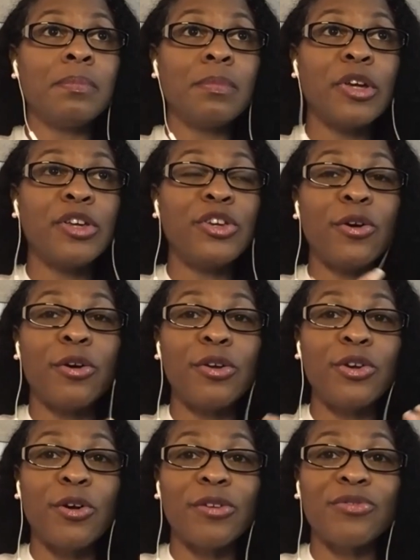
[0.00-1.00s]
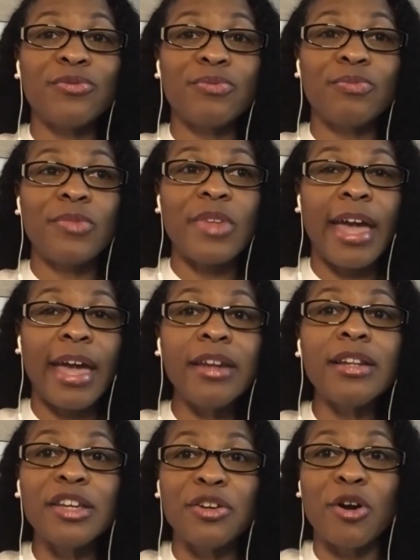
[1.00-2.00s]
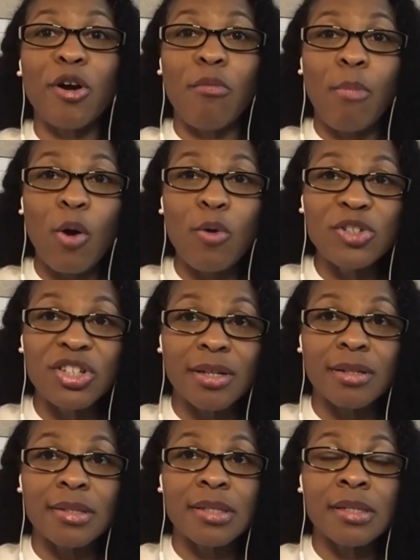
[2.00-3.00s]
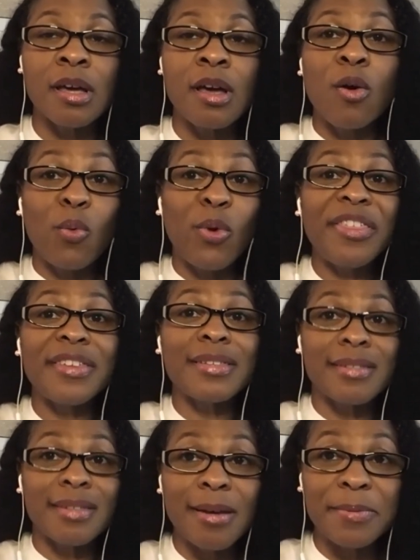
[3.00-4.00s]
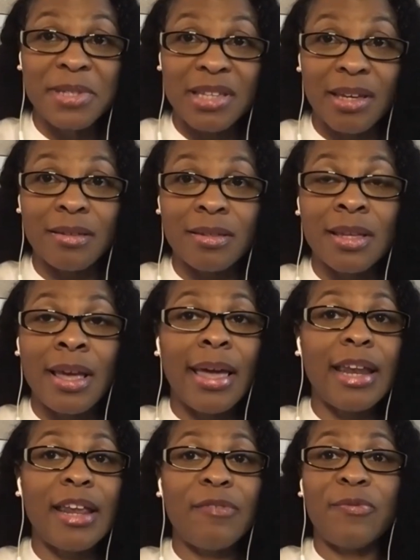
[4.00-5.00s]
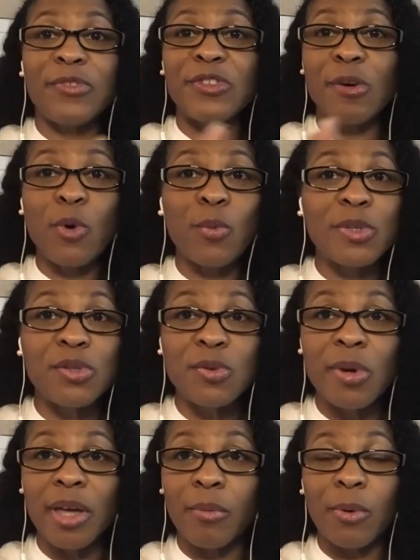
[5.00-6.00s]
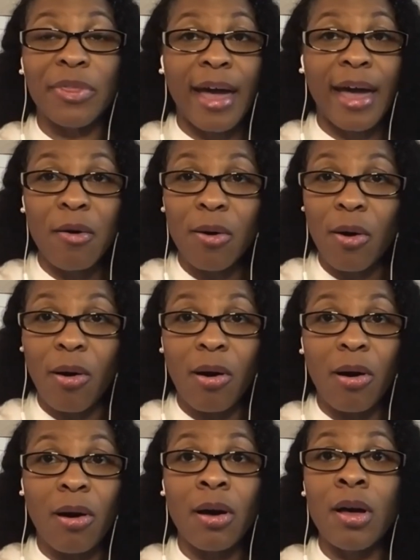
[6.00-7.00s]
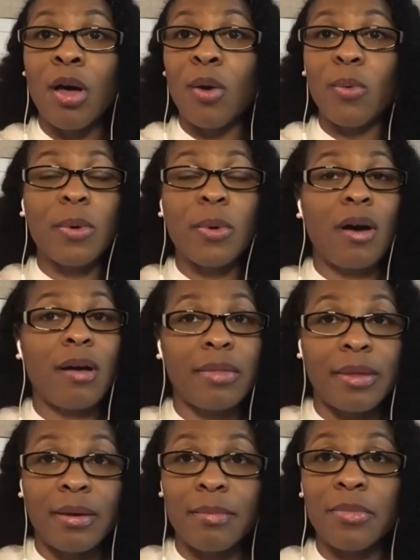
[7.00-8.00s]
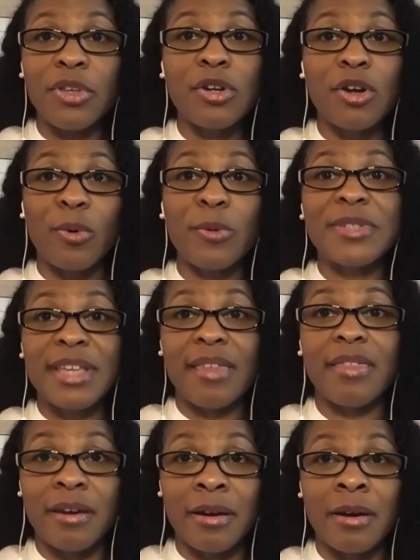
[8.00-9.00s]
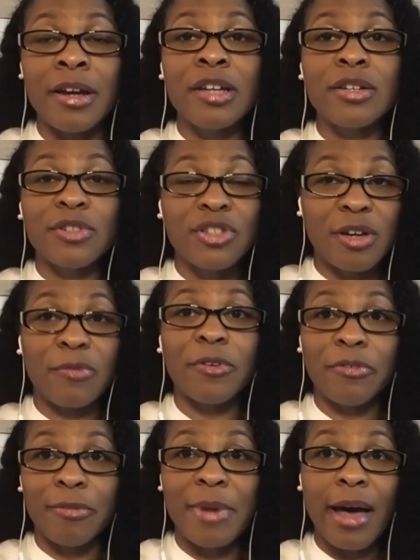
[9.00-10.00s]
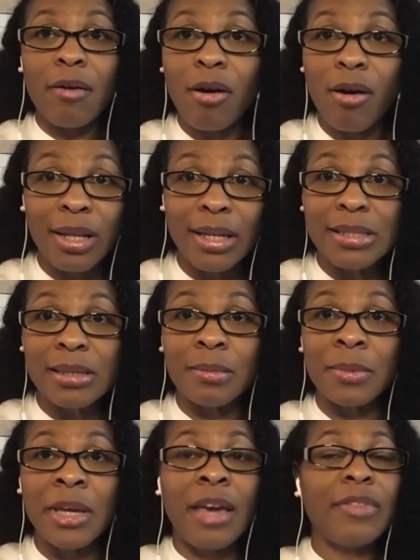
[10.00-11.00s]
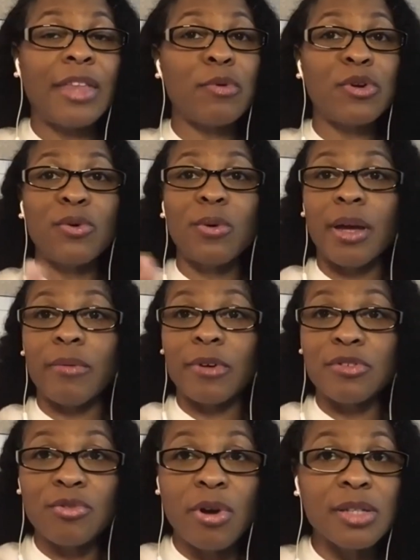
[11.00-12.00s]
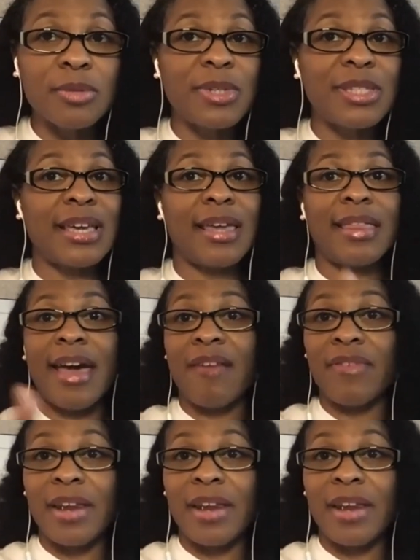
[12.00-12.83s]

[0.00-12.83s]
you're handling your emotions with a substance. And if someone was doing it with alcohol, we would call them, we would say they're suffering from alcoholism. They were doing it with drugs, we say they have